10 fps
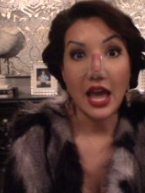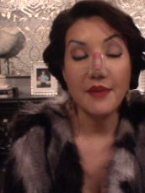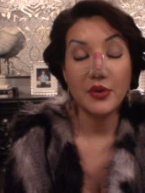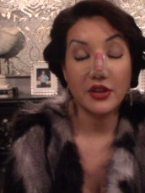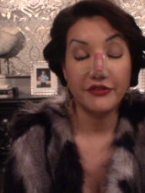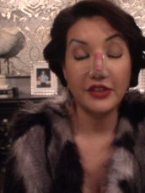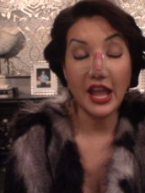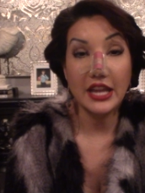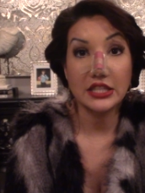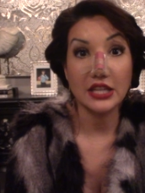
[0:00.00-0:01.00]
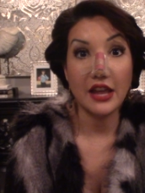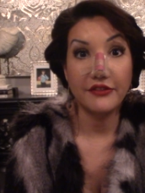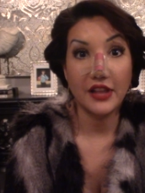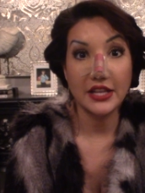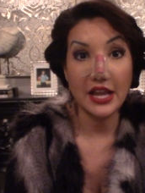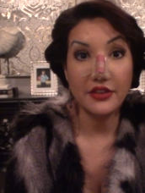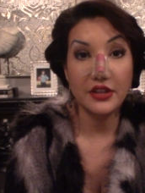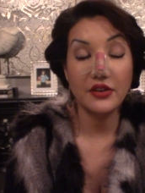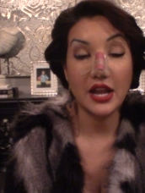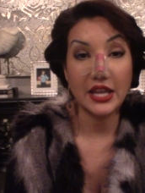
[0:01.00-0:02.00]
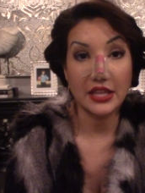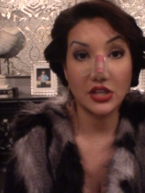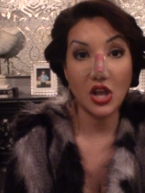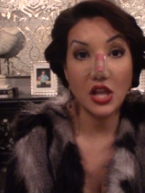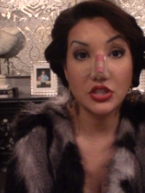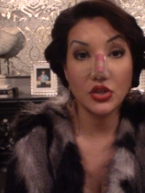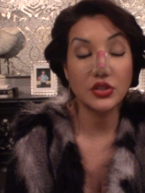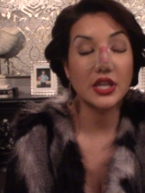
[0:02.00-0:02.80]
I book a flight, I fly down there, I get the consult.